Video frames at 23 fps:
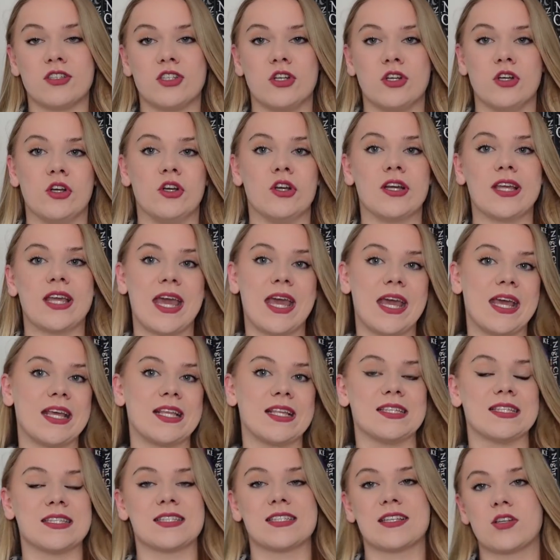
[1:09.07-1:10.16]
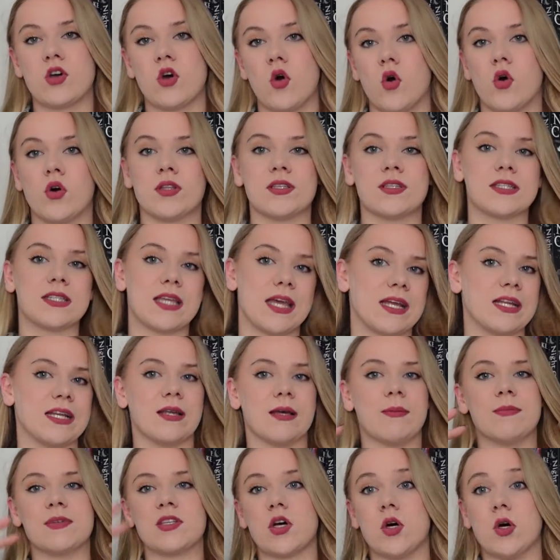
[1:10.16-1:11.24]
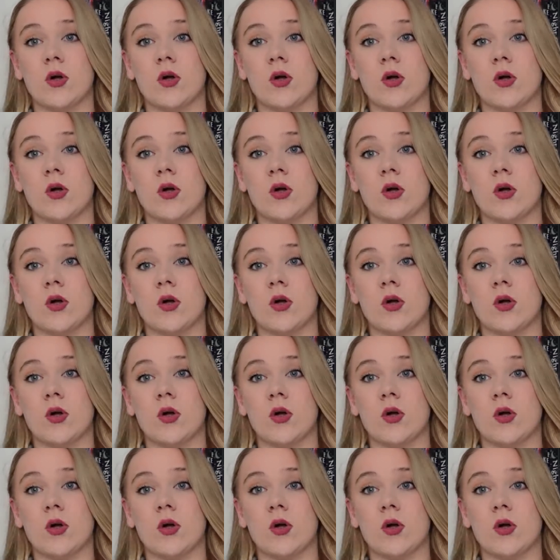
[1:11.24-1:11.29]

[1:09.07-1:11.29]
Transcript: to kings, courts, kingdoms,